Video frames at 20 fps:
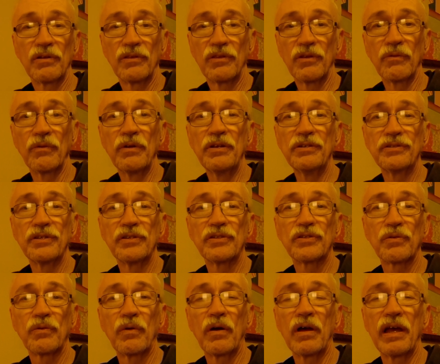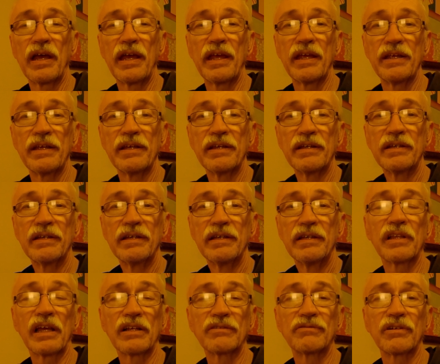The reasons why
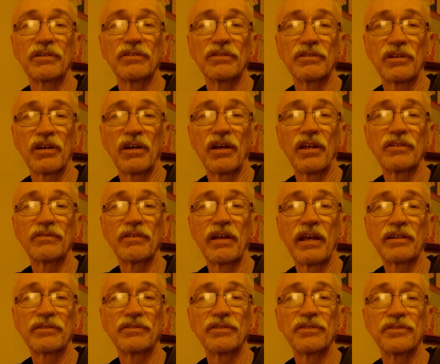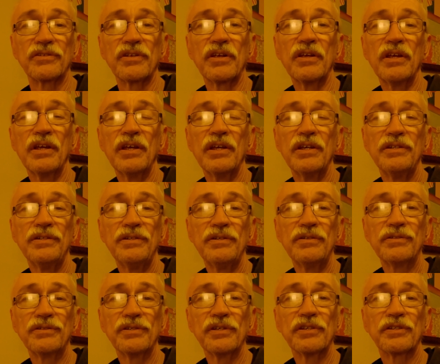electrical contractors
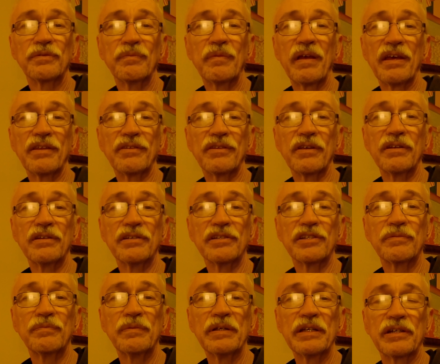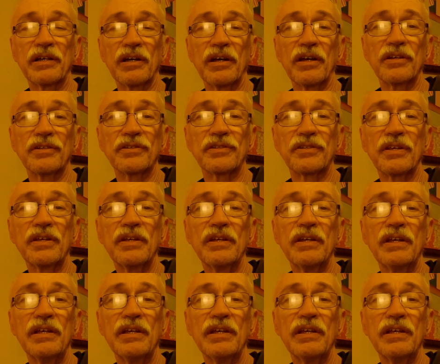use this method is because